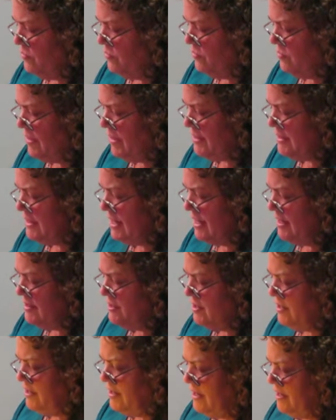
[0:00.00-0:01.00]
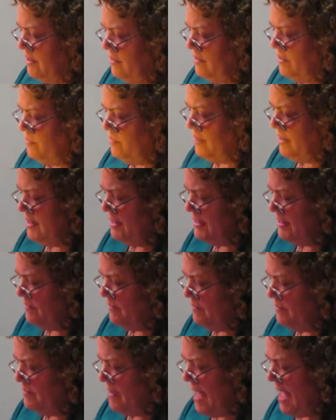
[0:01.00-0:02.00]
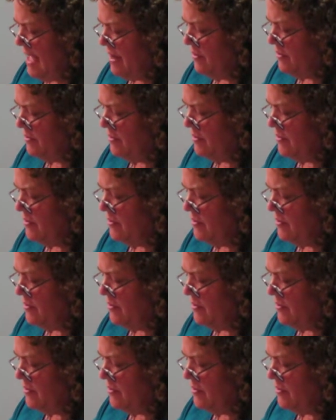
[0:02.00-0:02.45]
red dots on here. You want a different pattern.